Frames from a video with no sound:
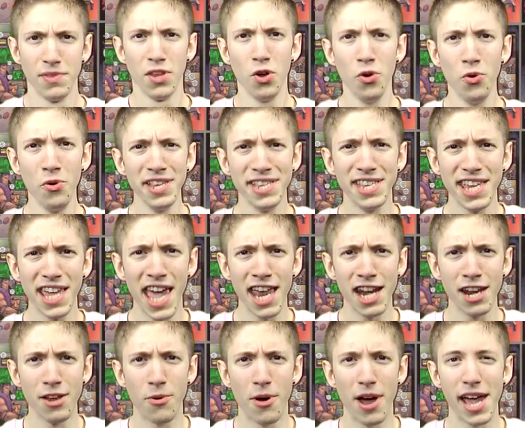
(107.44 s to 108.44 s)
Who is he
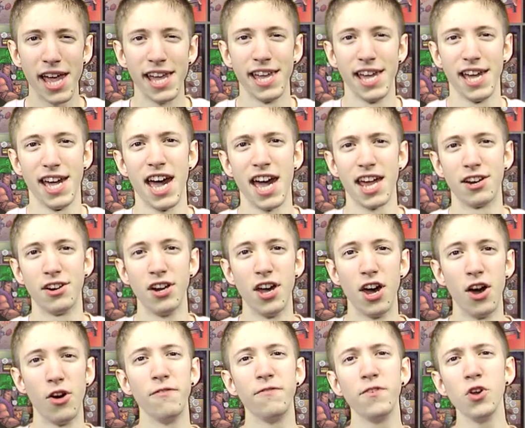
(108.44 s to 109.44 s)
anyway? I don't
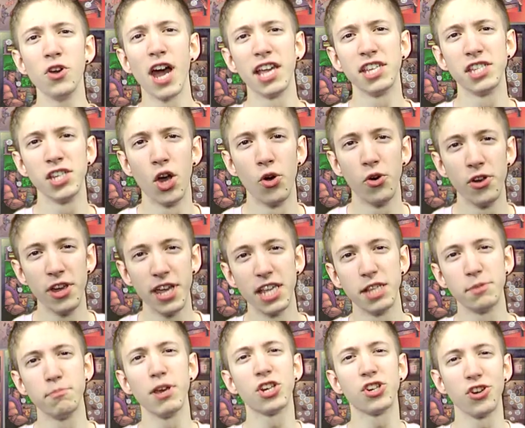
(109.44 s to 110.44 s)
know. If you guys know who he
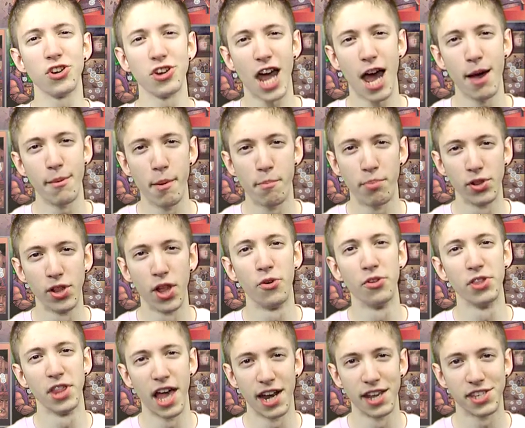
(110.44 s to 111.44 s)
is, make sure you comment
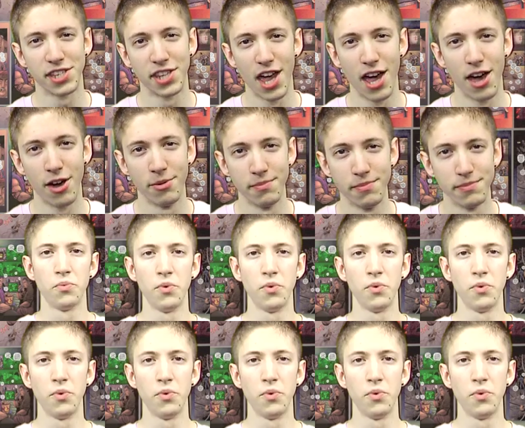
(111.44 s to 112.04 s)
below and let us know.